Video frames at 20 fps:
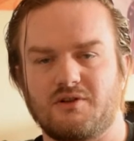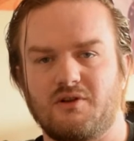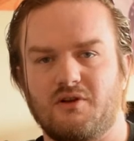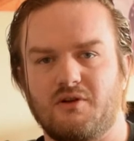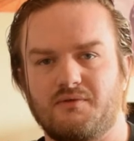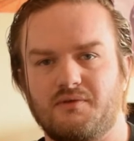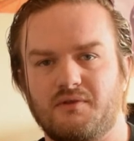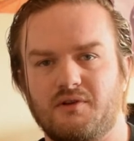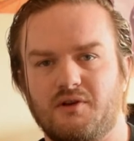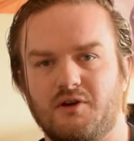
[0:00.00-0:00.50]
an
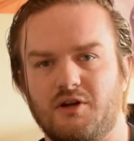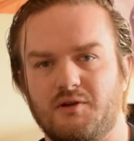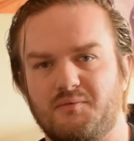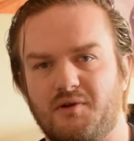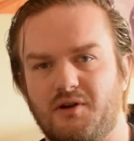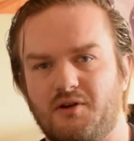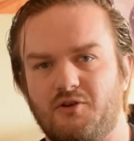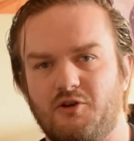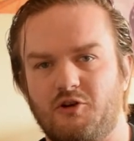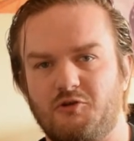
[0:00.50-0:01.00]
awful lot
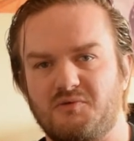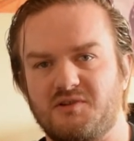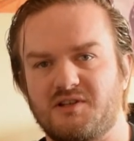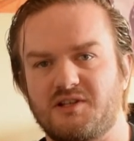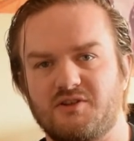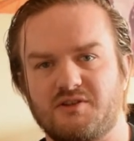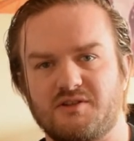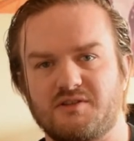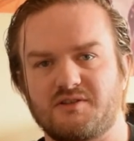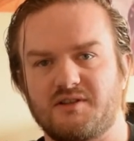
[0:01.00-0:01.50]
about her, but
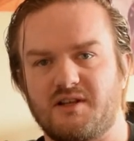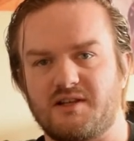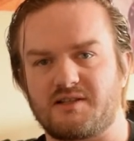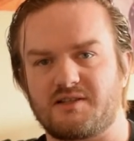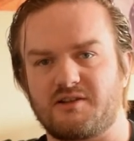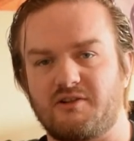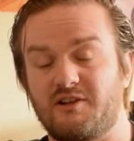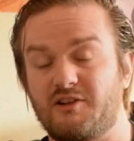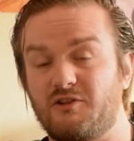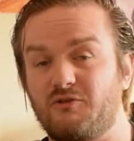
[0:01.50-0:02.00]
she doesn't
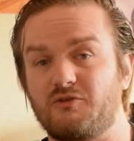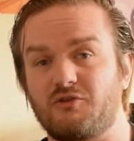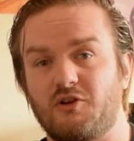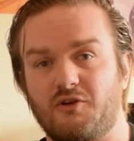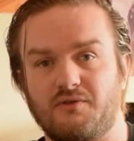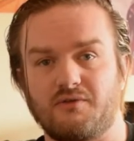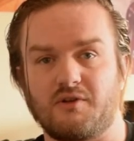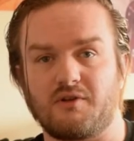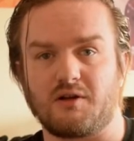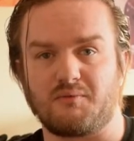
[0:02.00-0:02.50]
necessarily know an
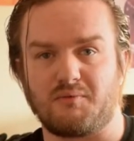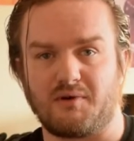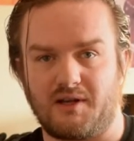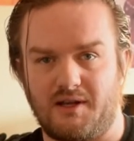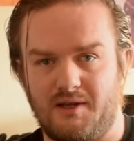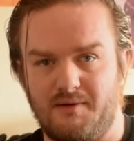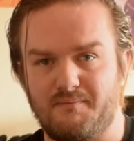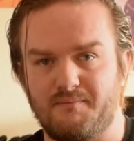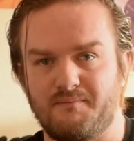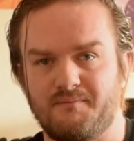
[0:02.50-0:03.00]
awful lot about
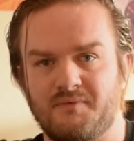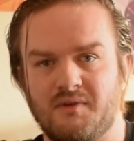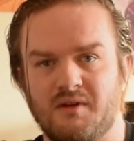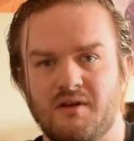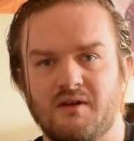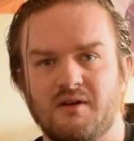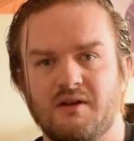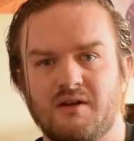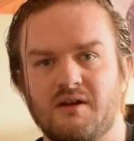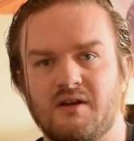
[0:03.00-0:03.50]
him.
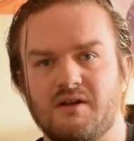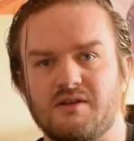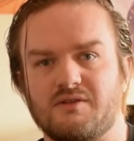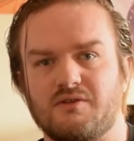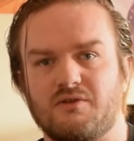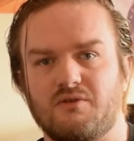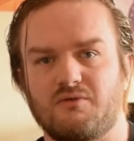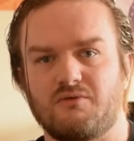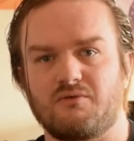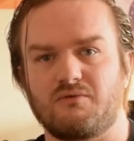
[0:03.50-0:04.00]

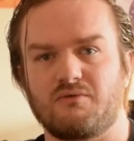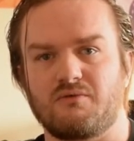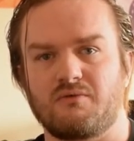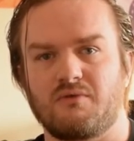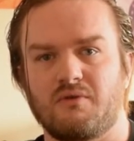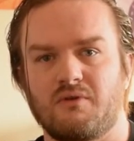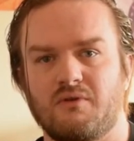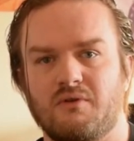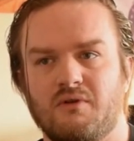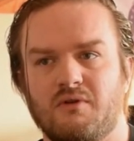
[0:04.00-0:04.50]
So
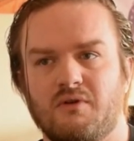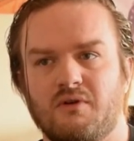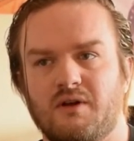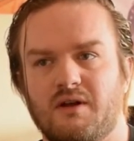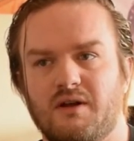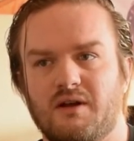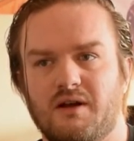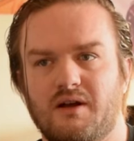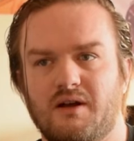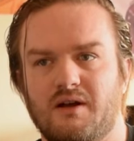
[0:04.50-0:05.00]

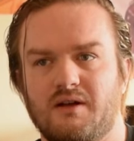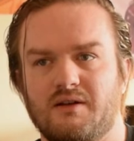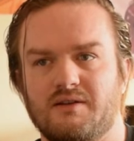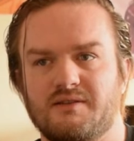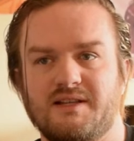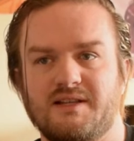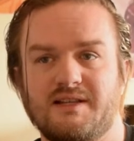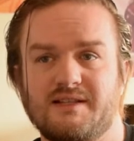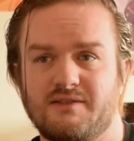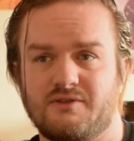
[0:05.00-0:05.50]

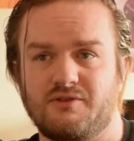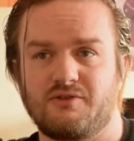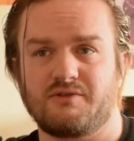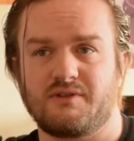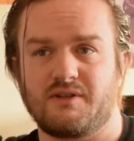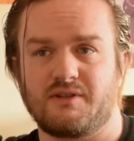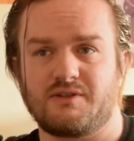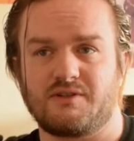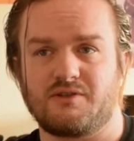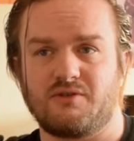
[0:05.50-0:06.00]
season 2
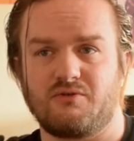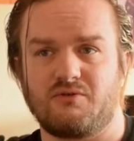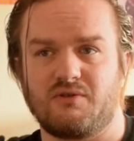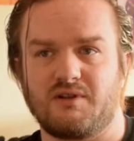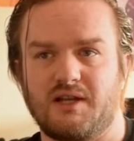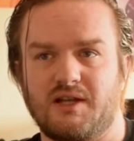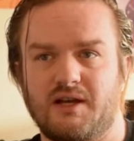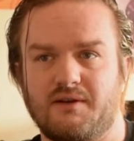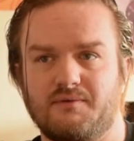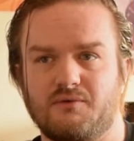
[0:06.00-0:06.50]
did show
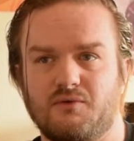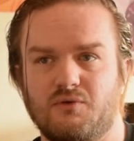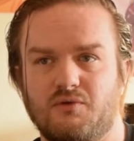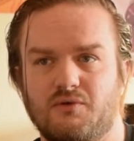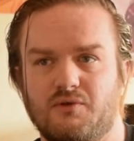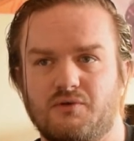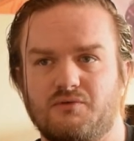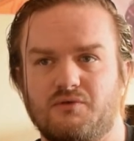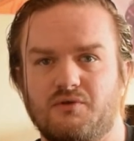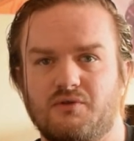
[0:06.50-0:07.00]
11
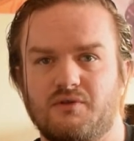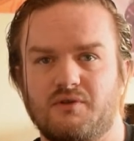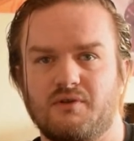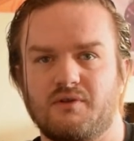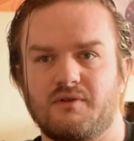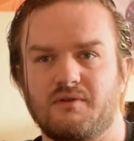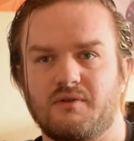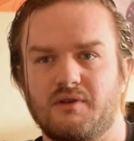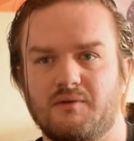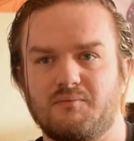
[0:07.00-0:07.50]
going through
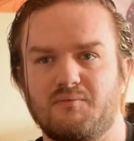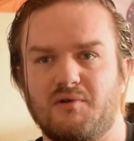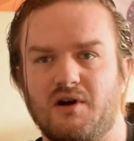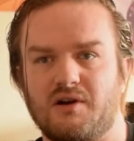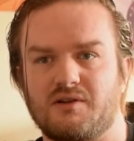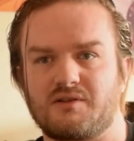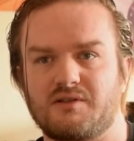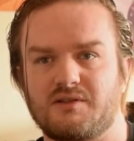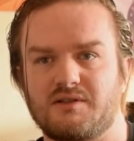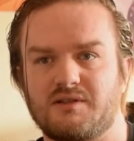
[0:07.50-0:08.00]
the
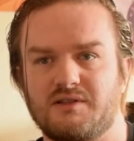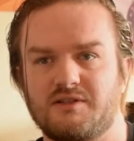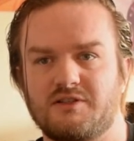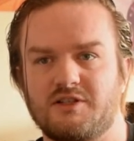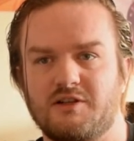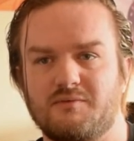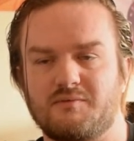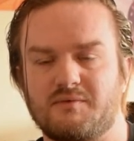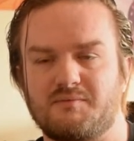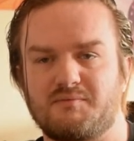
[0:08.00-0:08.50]
boxes in
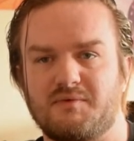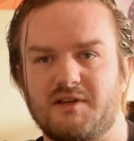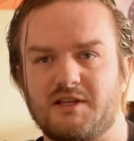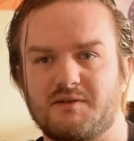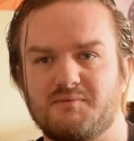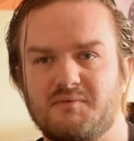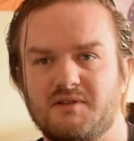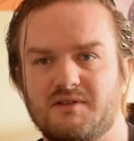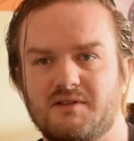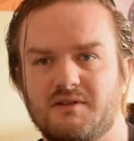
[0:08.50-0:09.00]
Jim's
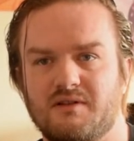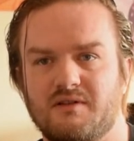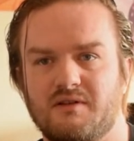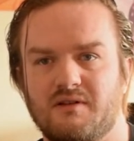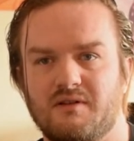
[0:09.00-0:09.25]
basement